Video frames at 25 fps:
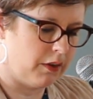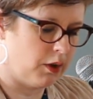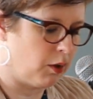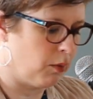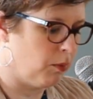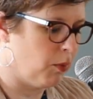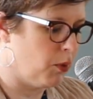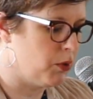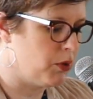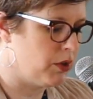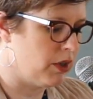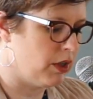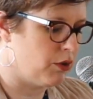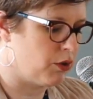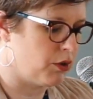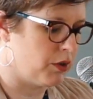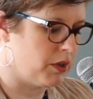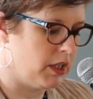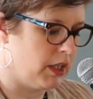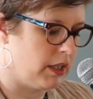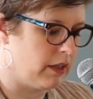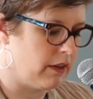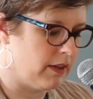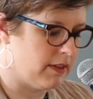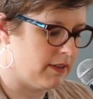were most
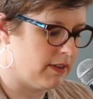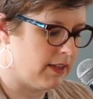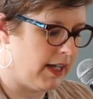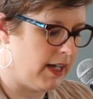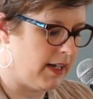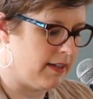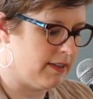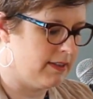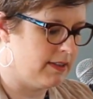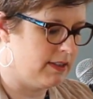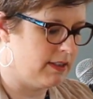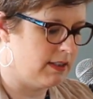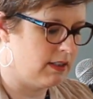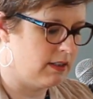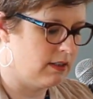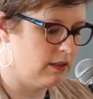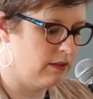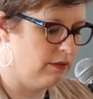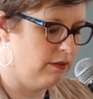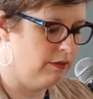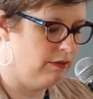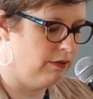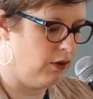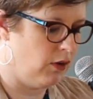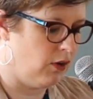interesting this last
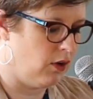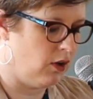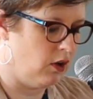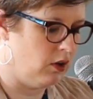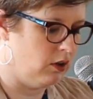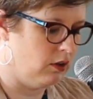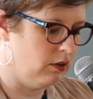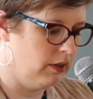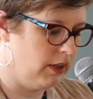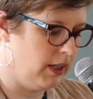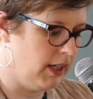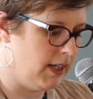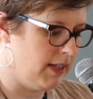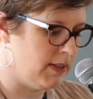fall.